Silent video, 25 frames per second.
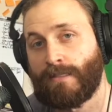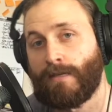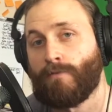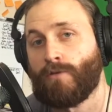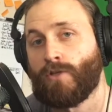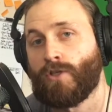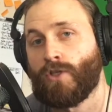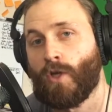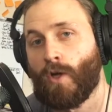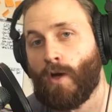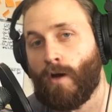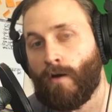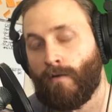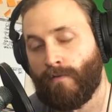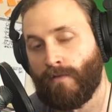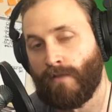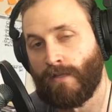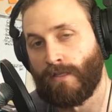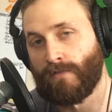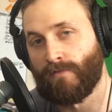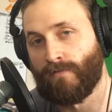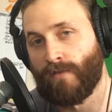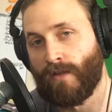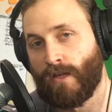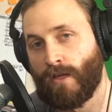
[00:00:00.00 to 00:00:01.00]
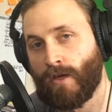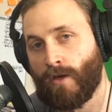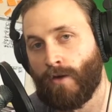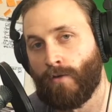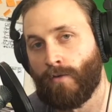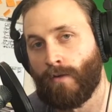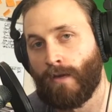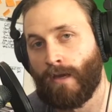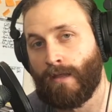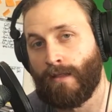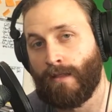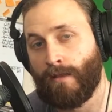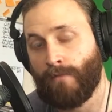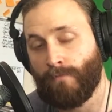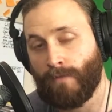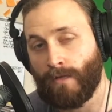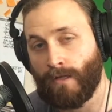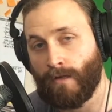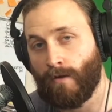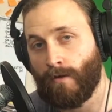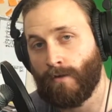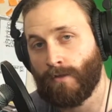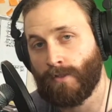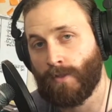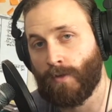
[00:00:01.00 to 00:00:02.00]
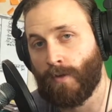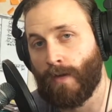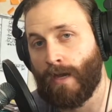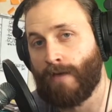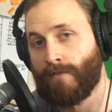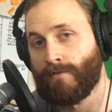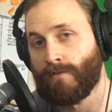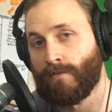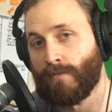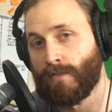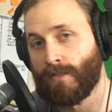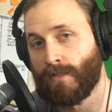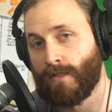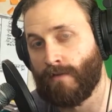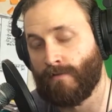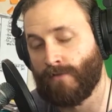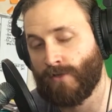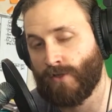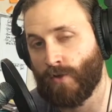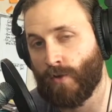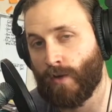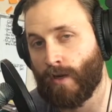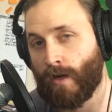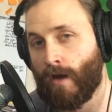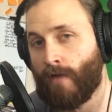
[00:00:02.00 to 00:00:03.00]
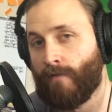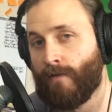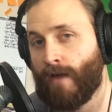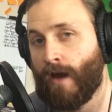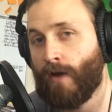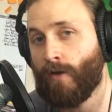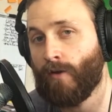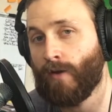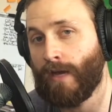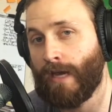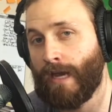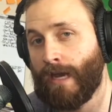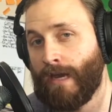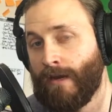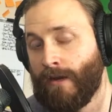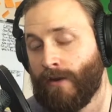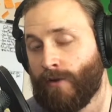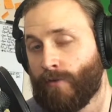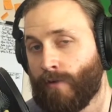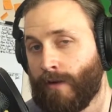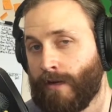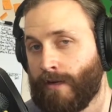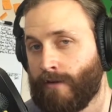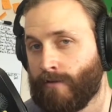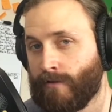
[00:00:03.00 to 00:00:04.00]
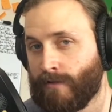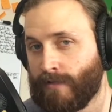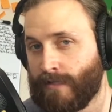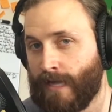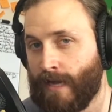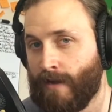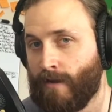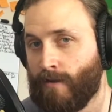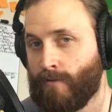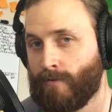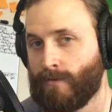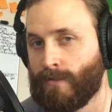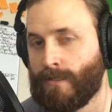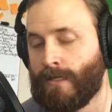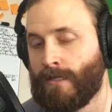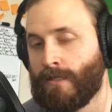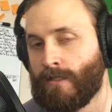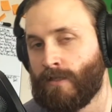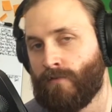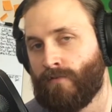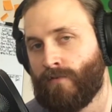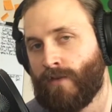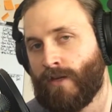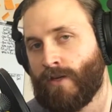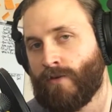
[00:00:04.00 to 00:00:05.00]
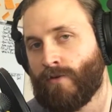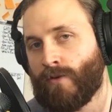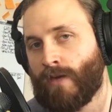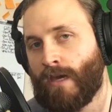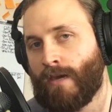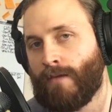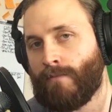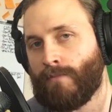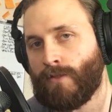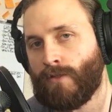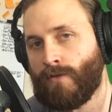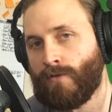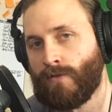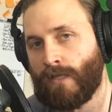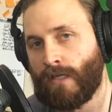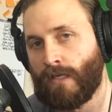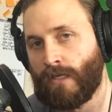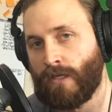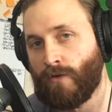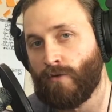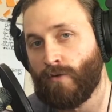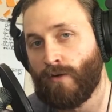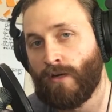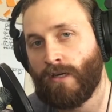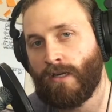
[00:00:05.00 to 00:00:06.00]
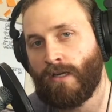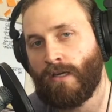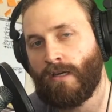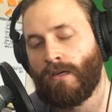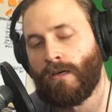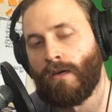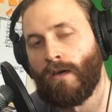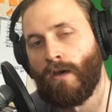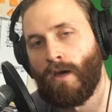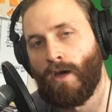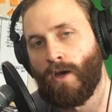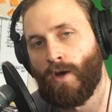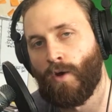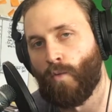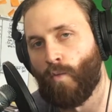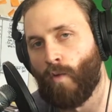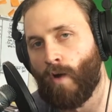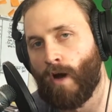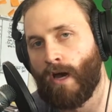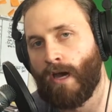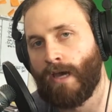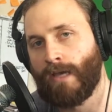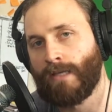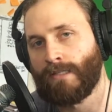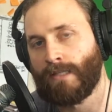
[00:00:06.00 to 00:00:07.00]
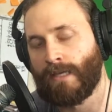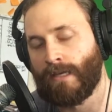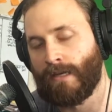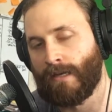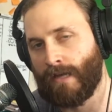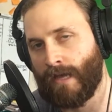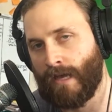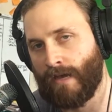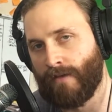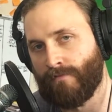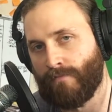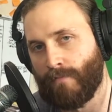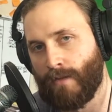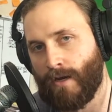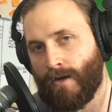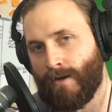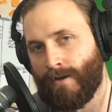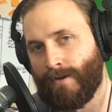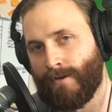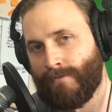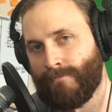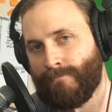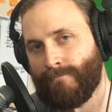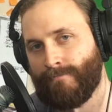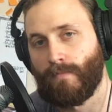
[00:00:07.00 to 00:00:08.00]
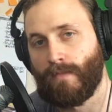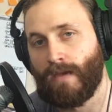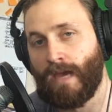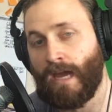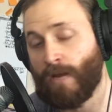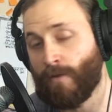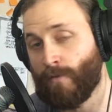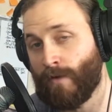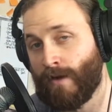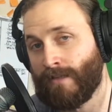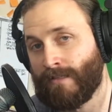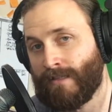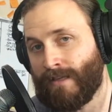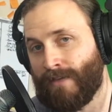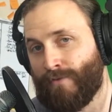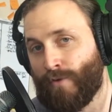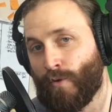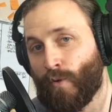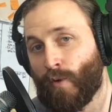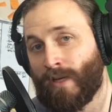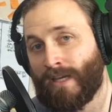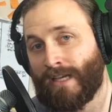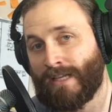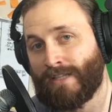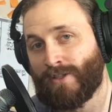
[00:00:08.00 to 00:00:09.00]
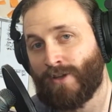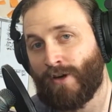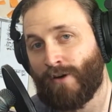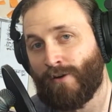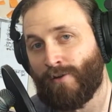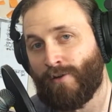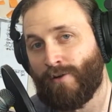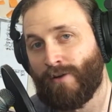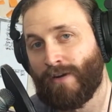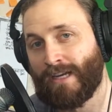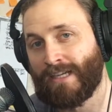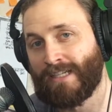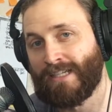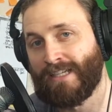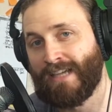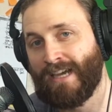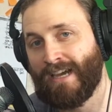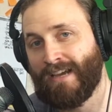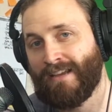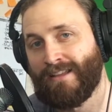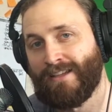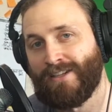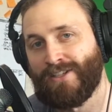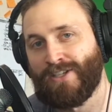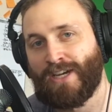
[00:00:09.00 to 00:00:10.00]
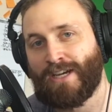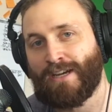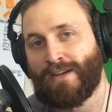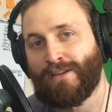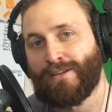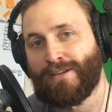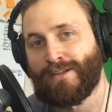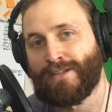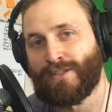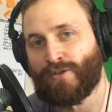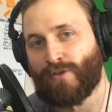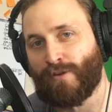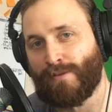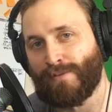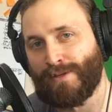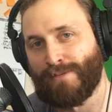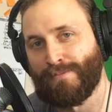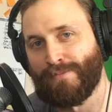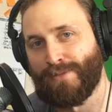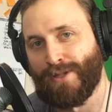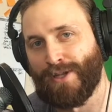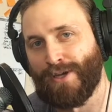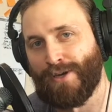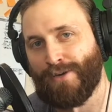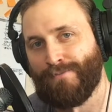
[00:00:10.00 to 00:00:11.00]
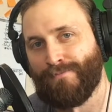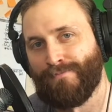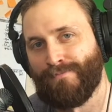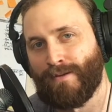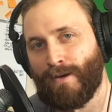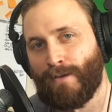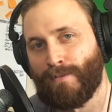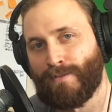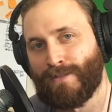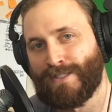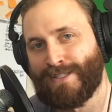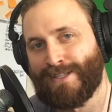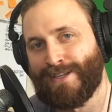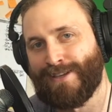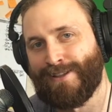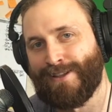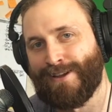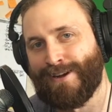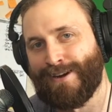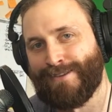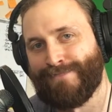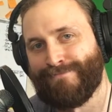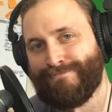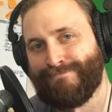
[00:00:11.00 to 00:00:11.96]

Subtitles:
we show off in this video, and then we also have some stuff showing off how to integrate your sounds into video games using Unity, Wise, and Fmod. Anyways, if you want to get started learning today, then check out the description below. Hope to see you there.